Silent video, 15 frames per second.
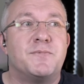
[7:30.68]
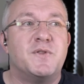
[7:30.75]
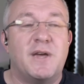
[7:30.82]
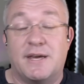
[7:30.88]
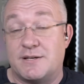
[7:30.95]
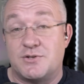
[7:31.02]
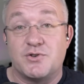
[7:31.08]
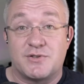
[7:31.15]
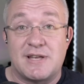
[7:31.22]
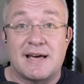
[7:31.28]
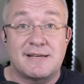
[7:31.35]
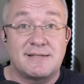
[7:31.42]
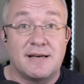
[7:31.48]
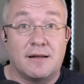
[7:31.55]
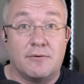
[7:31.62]
It's just
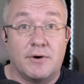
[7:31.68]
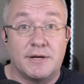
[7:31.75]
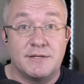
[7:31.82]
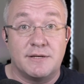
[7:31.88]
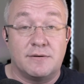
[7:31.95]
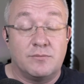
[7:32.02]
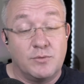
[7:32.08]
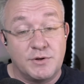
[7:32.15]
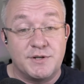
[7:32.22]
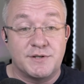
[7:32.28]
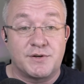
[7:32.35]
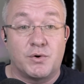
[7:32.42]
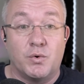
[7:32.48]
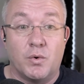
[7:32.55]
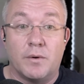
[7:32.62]
accelerated, which
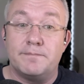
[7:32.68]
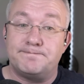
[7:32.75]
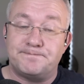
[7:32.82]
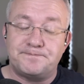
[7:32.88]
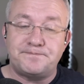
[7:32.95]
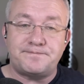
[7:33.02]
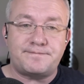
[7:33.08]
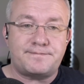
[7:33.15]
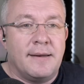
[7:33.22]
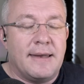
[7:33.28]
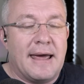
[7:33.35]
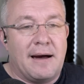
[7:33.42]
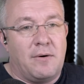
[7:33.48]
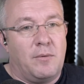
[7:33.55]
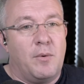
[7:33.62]
is cool.
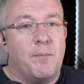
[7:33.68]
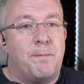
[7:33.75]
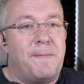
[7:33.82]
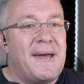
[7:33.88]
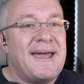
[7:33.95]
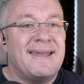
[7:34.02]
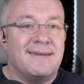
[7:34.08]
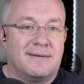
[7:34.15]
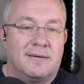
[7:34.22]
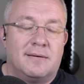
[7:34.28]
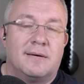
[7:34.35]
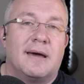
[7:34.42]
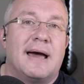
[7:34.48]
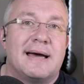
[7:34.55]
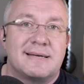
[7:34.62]
Now, Ben
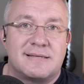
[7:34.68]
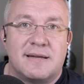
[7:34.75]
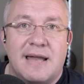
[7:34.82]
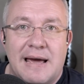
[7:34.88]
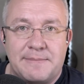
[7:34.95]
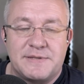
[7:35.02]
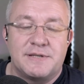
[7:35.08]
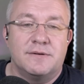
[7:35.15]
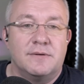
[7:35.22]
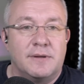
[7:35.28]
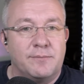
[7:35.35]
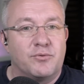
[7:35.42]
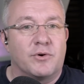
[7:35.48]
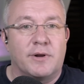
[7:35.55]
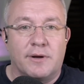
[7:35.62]
asked an absolutely
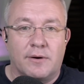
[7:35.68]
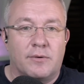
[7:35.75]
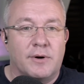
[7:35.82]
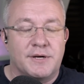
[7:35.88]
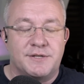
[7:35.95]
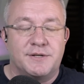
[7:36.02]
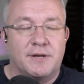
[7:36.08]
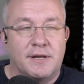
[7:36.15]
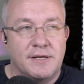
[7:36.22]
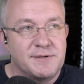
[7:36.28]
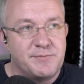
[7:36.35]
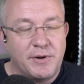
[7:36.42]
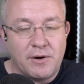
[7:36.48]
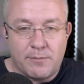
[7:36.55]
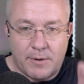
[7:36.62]
brilliant question. It's
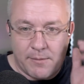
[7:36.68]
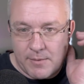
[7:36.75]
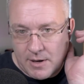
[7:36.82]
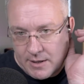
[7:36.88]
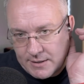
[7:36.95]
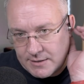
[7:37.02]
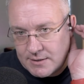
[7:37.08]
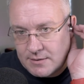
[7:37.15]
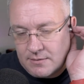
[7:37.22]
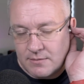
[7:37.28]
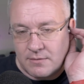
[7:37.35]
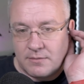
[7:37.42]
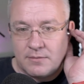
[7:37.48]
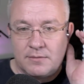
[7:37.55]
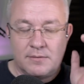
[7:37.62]
been on my mind
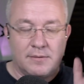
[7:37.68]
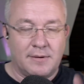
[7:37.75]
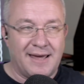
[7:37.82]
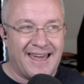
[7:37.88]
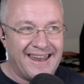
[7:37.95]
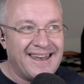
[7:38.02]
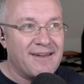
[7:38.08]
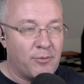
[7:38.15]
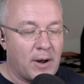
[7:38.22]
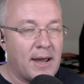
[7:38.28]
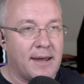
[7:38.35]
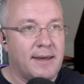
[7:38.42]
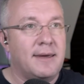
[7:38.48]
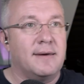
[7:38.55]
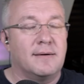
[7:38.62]

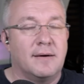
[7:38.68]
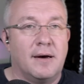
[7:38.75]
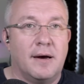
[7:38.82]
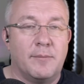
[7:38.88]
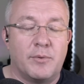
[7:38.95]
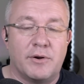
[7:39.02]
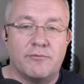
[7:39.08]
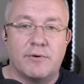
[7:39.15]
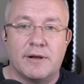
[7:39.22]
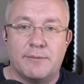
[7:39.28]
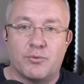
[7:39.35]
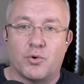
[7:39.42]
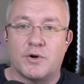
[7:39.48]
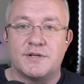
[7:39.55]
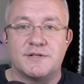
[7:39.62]
anyway, but it really
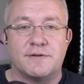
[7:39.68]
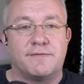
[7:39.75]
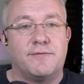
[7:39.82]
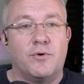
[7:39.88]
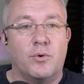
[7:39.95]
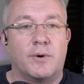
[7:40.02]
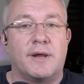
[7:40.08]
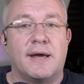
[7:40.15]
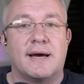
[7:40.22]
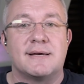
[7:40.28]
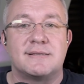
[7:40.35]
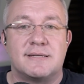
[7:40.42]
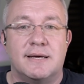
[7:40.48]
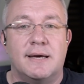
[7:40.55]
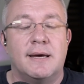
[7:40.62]
brought it to the fore when he
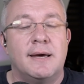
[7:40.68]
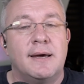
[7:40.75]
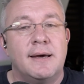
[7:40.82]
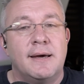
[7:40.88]
asked it.